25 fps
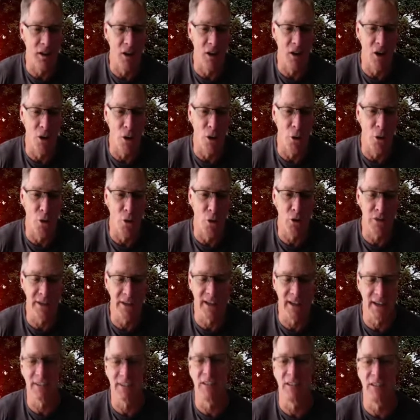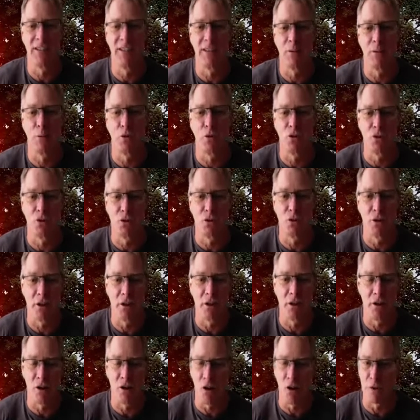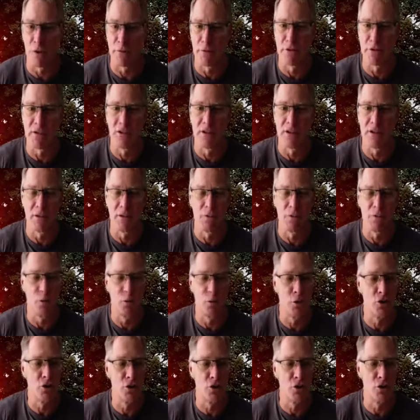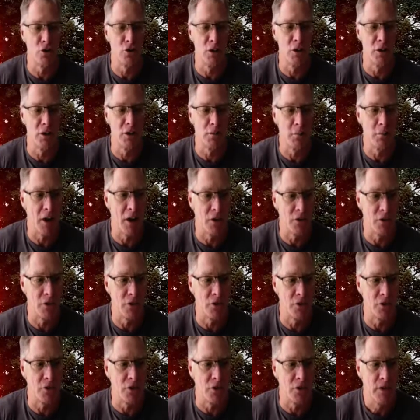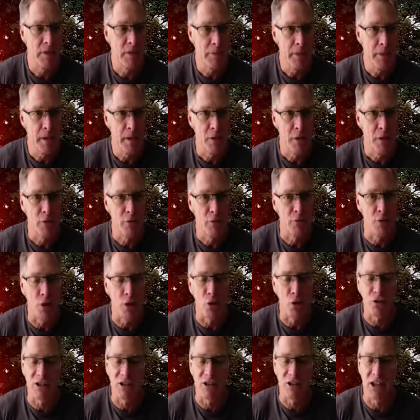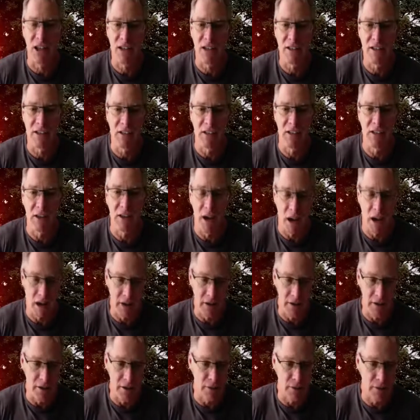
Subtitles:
all the testing that we're doing in our offices, if we're doing them under false lighting, i.e.